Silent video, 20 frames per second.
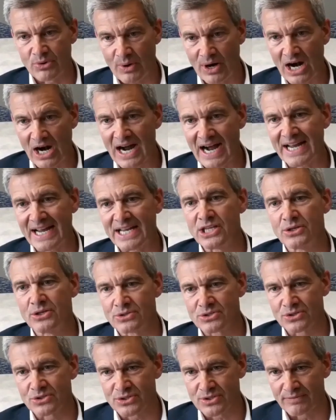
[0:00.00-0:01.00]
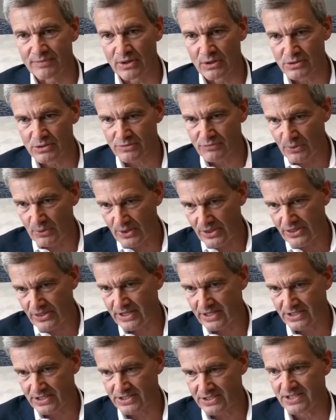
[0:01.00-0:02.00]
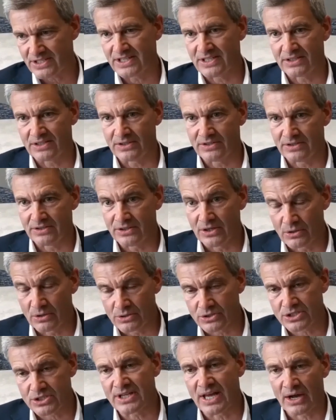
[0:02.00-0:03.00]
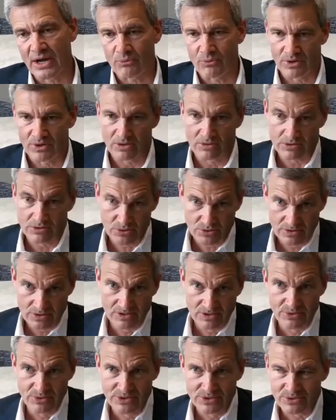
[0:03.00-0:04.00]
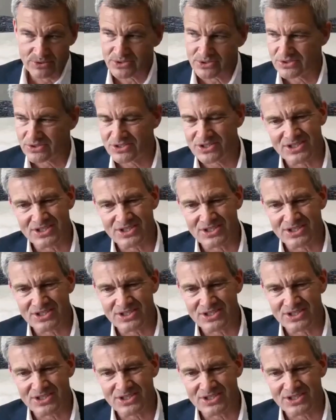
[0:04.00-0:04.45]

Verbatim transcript: who were high users of those four things and then those that were sort of low users,